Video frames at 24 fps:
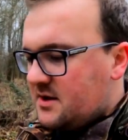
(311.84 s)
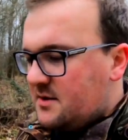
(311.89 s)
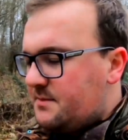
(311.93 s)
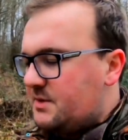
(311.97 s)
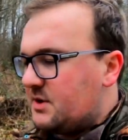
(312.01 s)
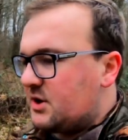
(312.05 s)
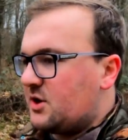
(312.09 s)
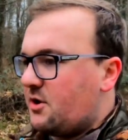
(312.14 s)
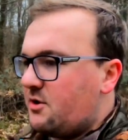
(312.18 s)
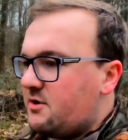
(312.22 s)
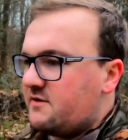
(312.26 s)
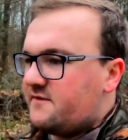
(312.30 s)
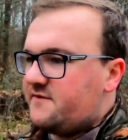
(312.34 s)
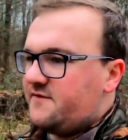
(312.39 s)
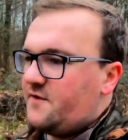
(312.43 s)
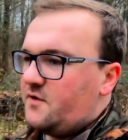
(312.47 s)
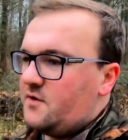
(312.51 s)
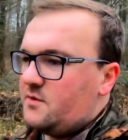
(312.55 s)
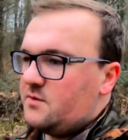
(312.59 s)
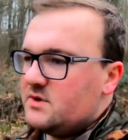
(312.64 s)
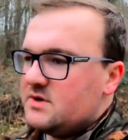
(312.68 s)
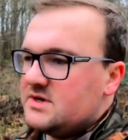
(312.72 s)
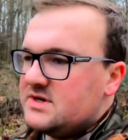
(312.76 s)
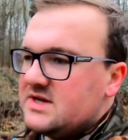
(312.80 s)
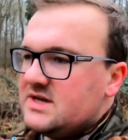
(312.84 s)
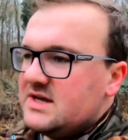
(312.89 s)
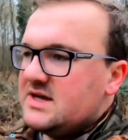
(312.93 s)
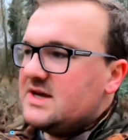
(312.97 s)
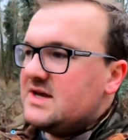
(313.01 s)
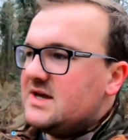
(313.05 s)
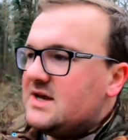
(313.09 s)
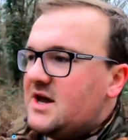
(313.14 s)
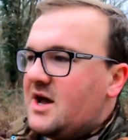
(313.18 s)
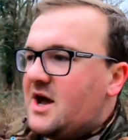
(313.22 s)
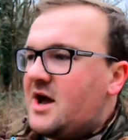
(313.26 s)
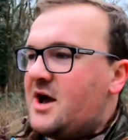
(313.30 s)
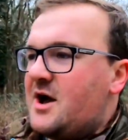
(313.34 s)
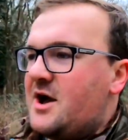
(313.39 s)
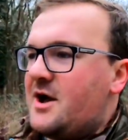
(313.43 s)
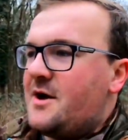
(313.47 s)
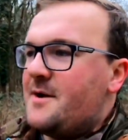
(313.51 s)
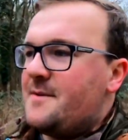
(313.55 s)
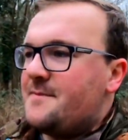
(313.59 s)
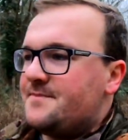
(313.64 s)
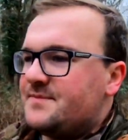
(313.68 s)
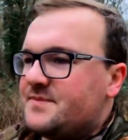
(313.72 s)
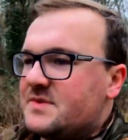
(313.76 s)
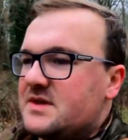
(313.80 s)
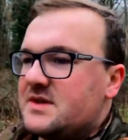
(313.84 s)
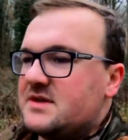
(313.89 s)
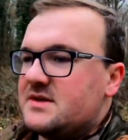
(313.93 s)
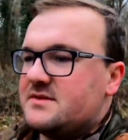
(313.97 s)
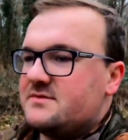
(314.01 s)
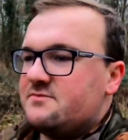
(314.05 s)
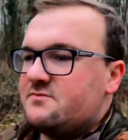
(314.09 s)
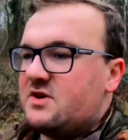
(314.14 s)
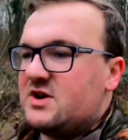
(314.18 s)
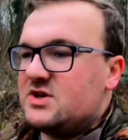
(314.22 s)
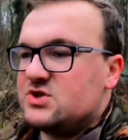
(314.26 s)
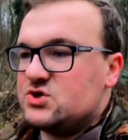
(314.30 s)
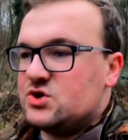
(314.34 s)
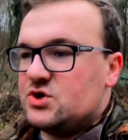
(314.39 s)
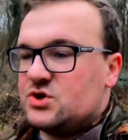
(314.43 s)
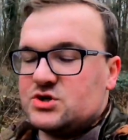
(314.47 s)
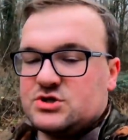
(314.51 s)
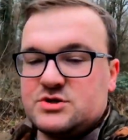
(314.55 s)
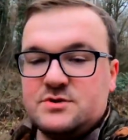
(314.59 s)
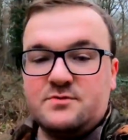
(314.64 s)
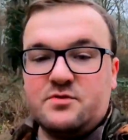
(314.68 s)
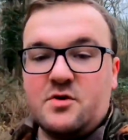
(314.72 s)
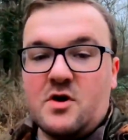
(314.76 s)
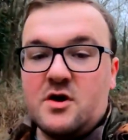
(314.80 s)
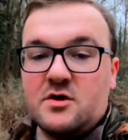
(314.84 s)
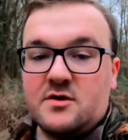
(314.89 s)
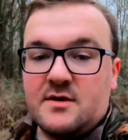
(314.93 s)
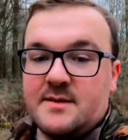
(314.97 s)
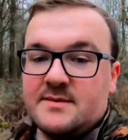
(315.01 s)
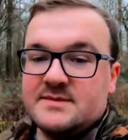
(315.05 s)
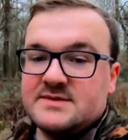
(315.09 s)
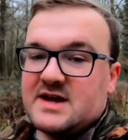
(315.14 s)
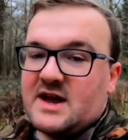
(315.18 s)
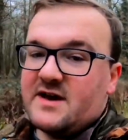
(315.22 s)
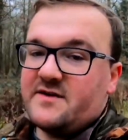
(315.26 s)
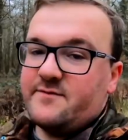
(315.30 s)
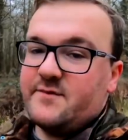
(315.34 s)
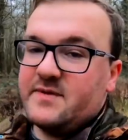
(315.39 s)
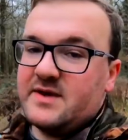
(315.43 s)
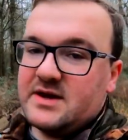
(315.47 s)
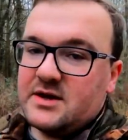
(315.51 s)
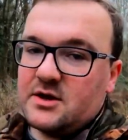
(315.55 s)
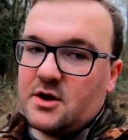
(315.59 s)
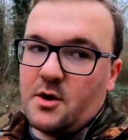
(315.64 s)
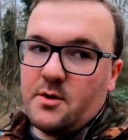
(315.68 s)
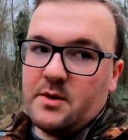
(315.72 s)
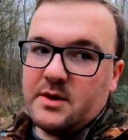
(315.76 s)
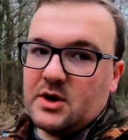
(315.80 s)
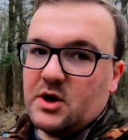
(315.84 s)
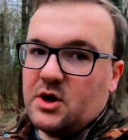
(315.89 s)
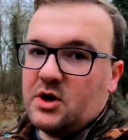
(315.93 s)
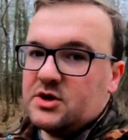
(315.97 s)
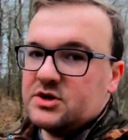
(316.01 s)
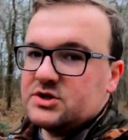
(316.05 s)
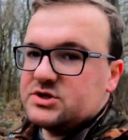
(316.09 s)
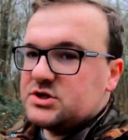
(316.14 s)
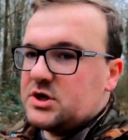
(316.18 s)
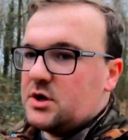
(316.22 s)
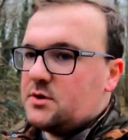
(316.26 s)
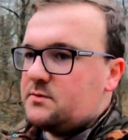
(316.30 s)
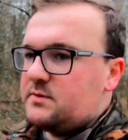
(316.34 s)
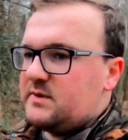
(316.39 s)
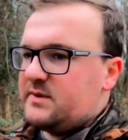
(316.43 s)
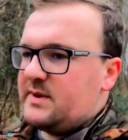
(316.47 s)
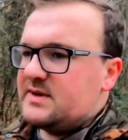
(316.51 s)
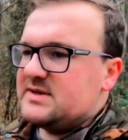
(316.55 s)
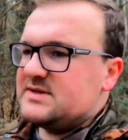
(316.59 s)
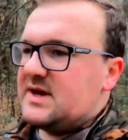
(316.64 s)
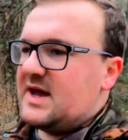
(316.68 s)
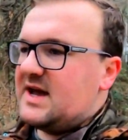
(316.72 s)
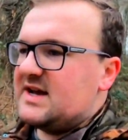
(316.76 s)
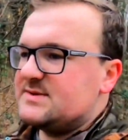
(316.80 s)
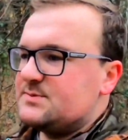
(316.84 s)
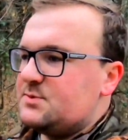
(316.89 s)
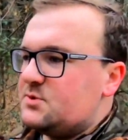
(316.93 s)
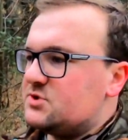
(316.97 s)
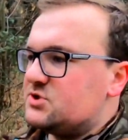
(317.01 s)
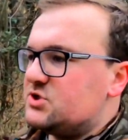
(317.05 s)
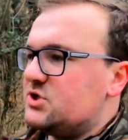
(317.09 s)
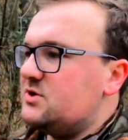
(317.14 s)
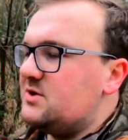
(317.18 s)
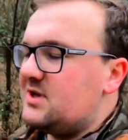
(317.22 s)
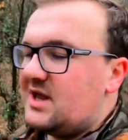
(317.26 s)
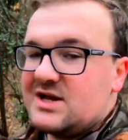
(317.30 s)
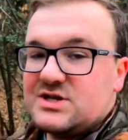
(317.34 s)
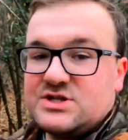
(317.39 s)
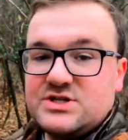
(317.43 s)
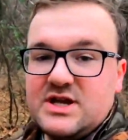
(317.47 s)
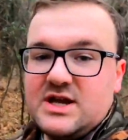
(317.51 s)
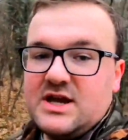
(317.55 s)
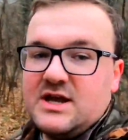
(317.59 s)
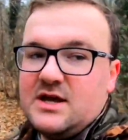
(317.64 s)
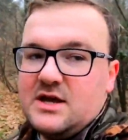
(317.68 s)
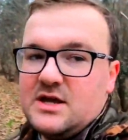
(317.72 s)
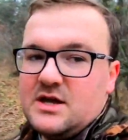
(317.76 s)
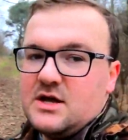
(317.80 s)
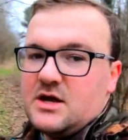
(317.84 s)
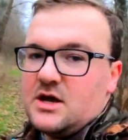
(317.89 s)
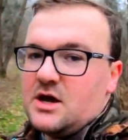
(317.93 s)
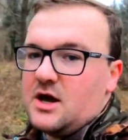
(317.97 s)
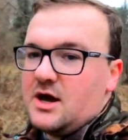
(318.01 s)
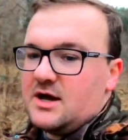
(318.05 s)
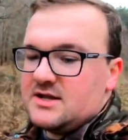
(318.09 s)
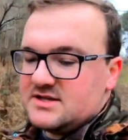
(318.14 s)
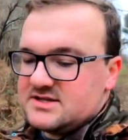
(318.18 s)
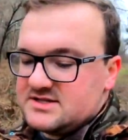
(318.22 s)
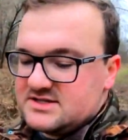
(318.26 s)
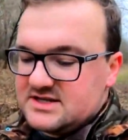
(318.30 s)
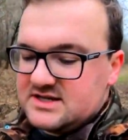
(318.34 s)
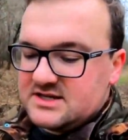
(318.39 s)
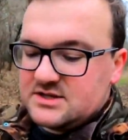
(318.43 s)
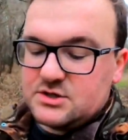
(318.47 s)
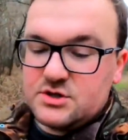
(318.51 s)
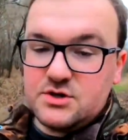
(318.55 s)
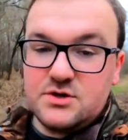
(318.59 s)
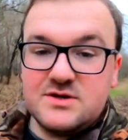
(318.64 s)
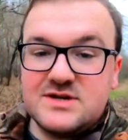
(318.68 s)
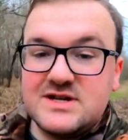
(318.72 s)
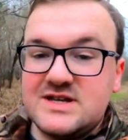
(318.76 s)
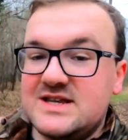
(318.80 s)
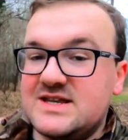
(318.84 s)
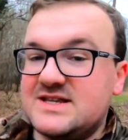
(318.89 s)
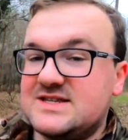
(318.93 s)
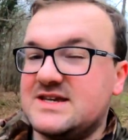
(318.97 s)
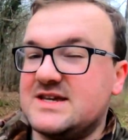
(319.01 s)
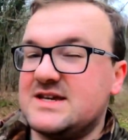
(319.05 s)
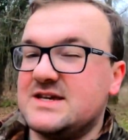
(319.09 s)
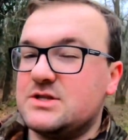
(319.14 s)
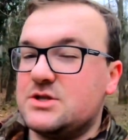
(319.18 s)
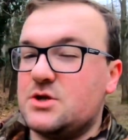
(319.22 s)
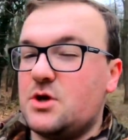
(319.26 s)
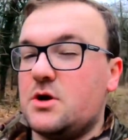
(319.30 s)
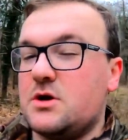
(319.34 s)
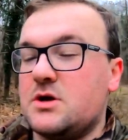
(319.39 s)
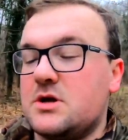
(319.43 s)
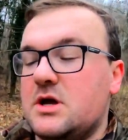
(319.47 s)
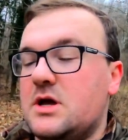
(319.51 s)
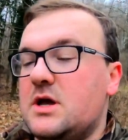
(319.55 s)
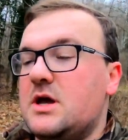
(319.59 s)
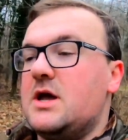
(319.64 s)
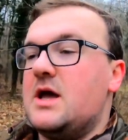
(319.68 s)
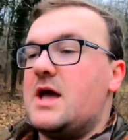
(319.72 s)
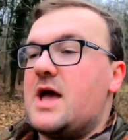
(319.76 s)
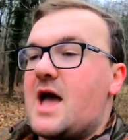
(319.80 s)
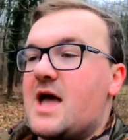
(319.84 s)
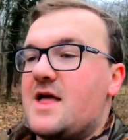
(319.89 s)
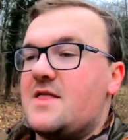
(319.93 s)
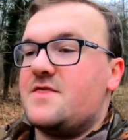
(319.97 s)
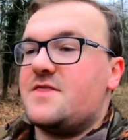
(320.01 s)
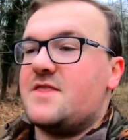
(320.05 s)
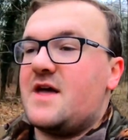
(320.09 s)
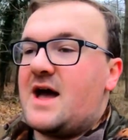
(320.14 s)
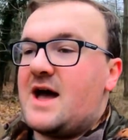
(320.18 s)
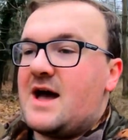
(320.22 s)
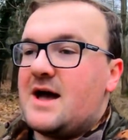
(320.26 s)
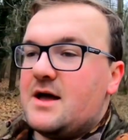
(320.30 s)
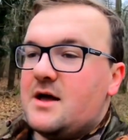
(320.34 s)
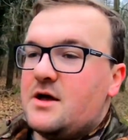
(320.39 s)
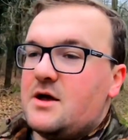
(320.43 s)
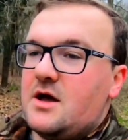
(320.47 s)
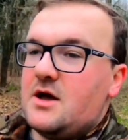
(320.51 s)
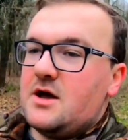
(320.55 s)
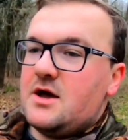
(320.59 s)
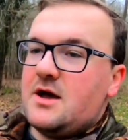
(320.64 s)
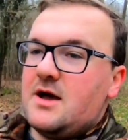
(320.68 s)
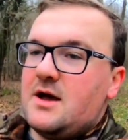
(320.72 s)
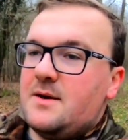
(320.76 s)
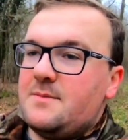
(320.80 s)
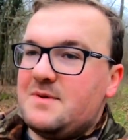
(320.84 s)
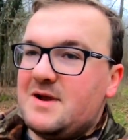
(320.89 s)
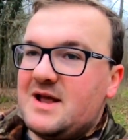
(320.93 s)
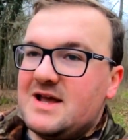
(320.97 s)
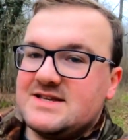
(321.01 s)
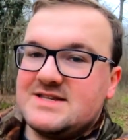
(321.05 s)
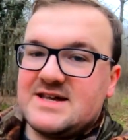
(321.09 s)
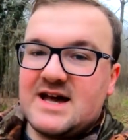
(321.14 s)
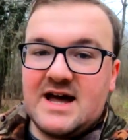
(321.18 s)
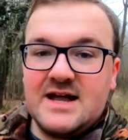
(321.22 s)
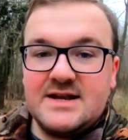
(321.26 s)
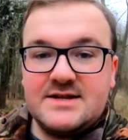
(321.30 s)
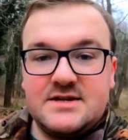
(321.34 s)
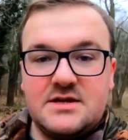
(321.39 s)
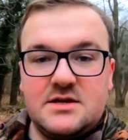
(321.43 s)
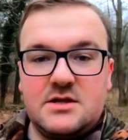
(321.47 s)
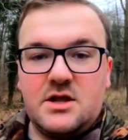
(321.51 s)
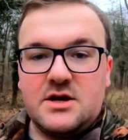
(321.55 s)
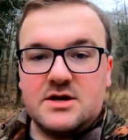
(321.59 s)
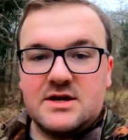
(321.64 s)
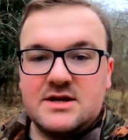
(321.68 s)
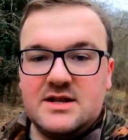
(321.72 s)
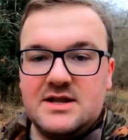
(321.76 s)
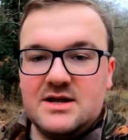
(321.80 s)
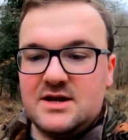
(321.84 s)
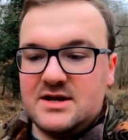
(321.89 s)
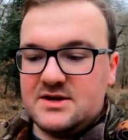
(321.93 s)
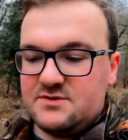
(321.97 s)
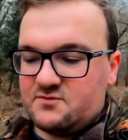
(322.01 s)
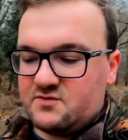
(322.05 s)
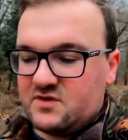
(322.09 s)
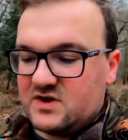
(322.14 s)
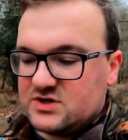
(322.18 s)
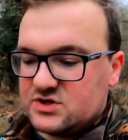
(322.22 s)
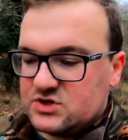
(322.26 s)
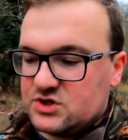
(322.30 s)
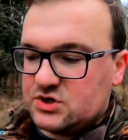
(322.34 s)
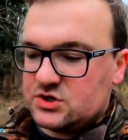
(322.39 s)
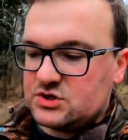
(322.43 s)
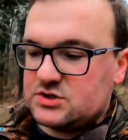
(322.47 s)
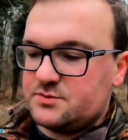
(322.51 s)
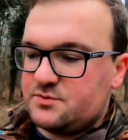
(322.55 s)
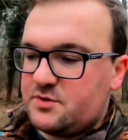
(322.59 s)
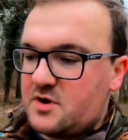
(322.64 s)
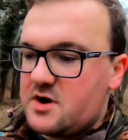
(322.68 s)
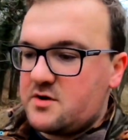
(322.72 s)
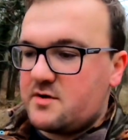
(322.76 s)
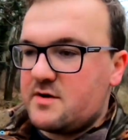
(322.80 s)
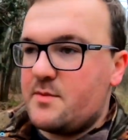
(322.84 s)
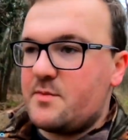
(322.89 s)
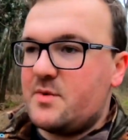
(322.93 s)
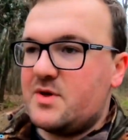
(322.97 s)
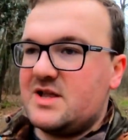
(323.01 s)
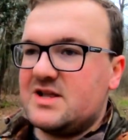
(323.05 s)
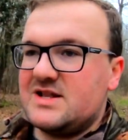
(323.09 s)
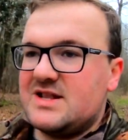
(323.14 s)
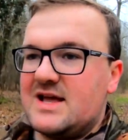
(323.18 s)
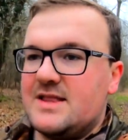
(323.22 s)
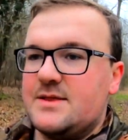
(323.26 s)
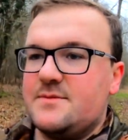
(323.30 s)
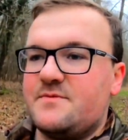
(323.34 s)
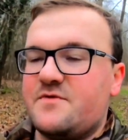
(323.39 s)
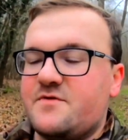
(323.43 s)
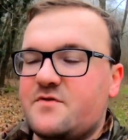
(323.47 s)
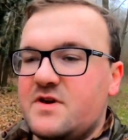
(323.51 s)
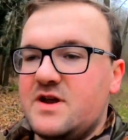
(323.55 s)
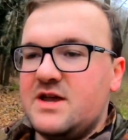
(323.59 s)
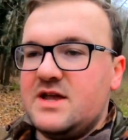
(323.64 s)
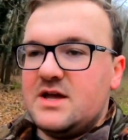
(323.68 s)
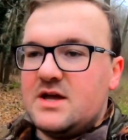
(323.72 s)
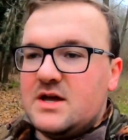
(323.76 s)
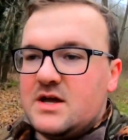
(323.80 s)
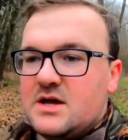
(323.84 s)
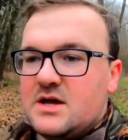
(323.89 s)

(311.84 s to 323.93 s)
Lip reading: But going forward, the reintroduction programs have been going on. So we went to Exmoor Zoo last year to see the New Guinea singing dog, and that place had like a little reintroduction program where they let them free.